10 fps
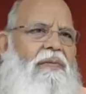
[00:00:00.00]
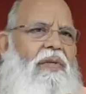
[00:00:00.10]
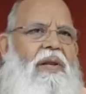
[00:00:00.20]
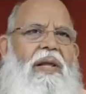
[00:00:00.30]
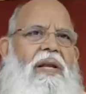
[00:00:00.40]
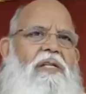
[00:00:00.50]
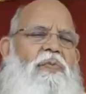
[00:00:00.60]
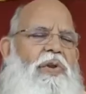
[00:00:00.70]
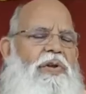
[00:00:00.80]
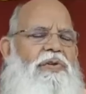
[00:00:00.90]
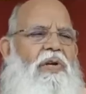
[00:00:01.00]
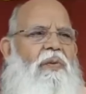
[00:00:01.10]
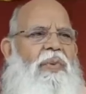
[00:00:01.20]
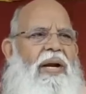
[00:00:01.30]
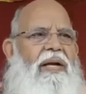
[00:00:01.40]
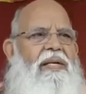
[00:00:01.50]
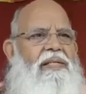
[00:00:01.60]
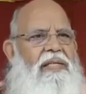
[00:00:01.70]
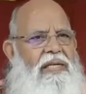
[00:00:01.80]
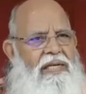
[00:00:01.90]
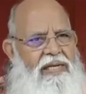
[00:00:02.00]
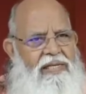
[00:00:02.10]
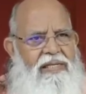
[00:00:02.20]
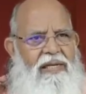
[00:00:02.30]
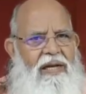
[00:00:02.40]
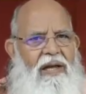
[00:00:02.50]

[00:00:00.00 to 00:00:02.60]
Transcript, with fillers: the real spiritual practice is